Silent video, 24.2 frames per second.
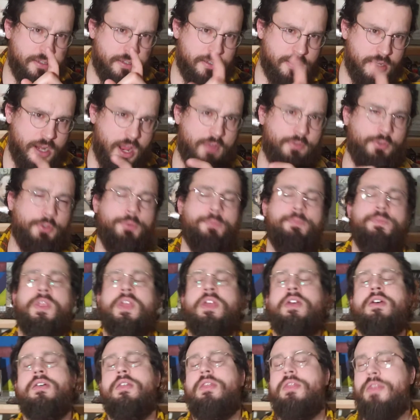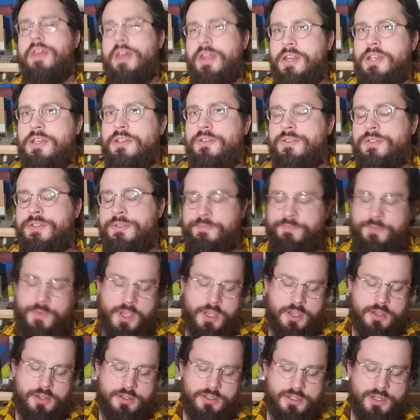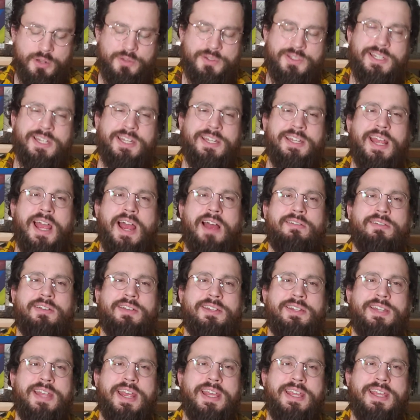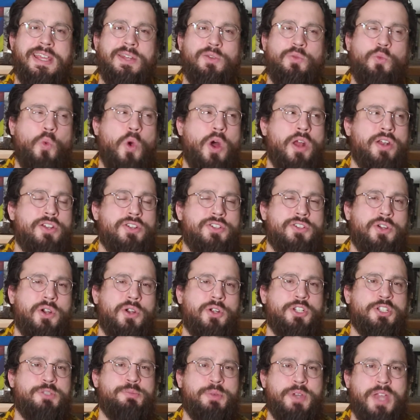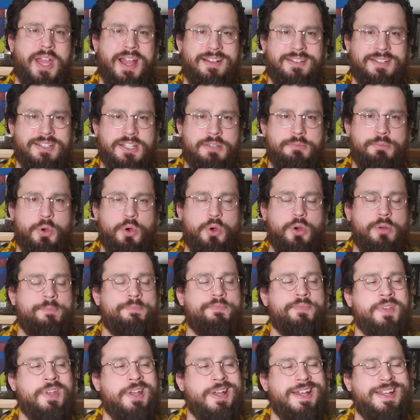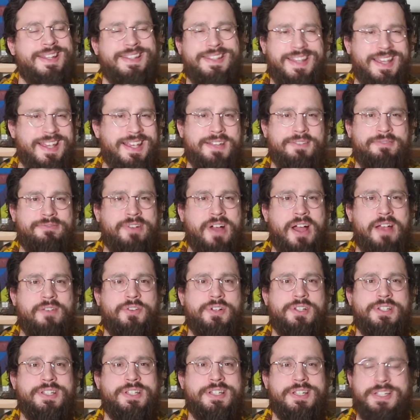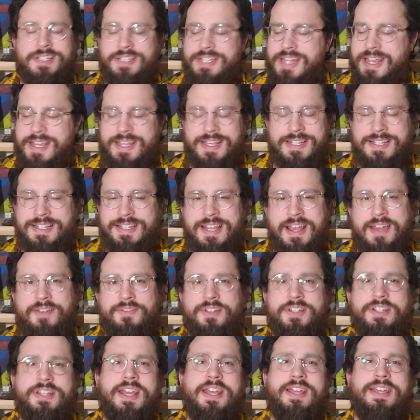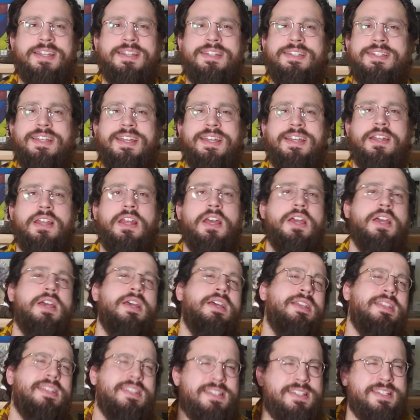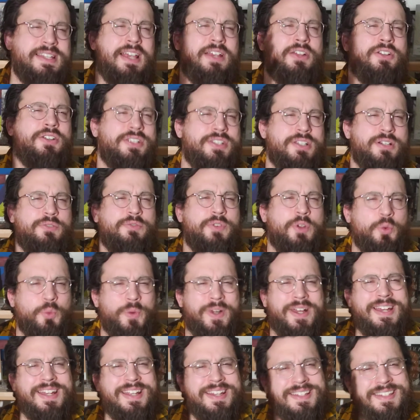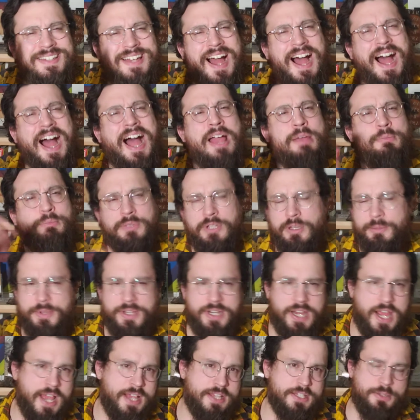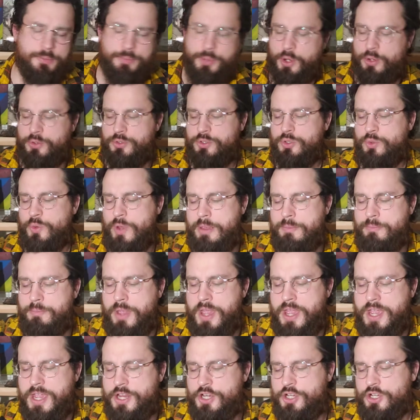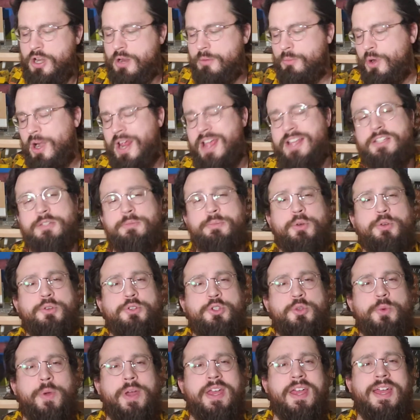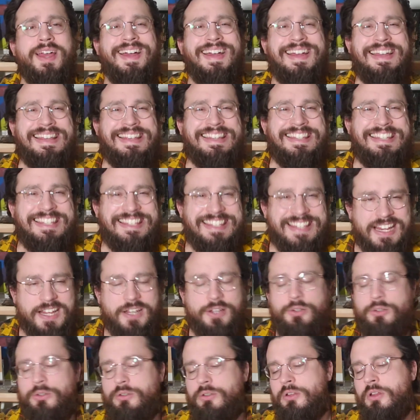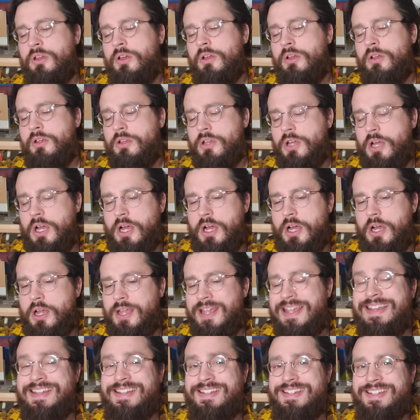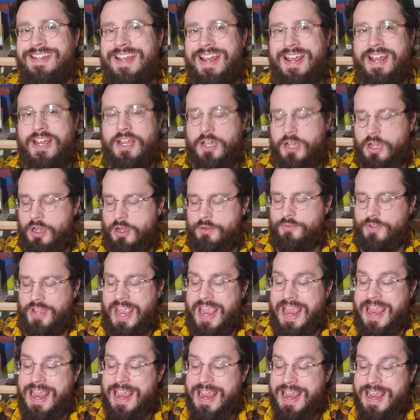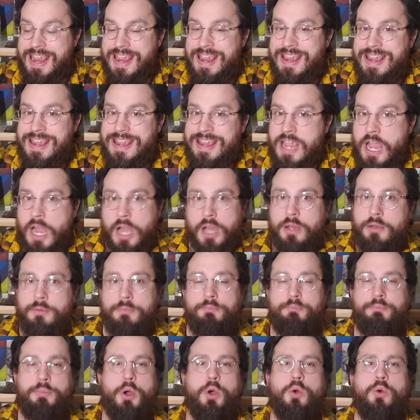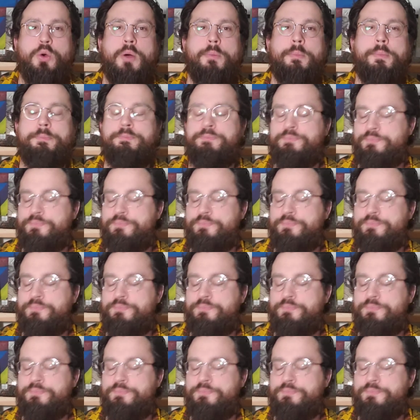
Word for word: novel. That is, don't sit down and take in one Charles Bukowski poem. Take in five or six, take in seven, take in ten set yourself a reading time limit as opposed to a page number, as opposed to a single uh, intake of a poem.